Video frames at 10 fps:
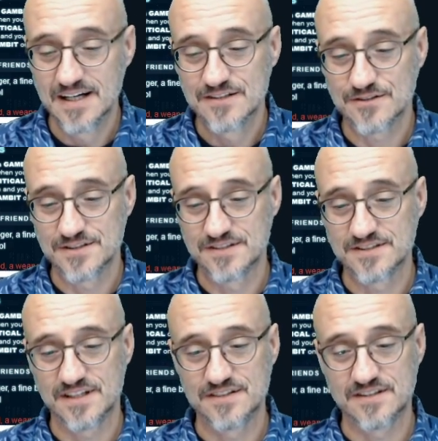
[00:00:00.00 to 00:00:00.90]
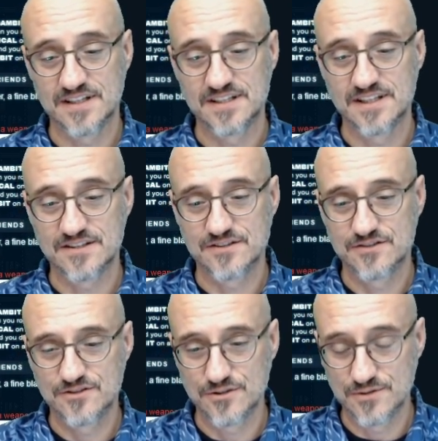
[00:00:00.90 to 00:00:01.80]
So in this case, they'd get
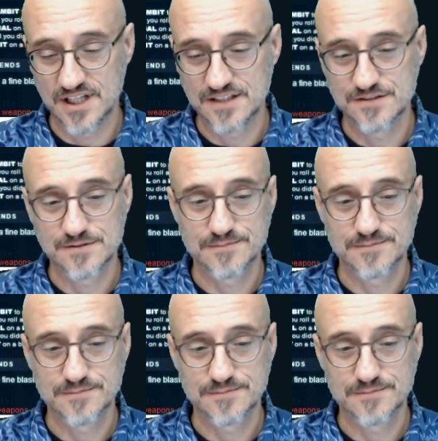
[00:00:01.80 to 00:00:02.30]
2 dice.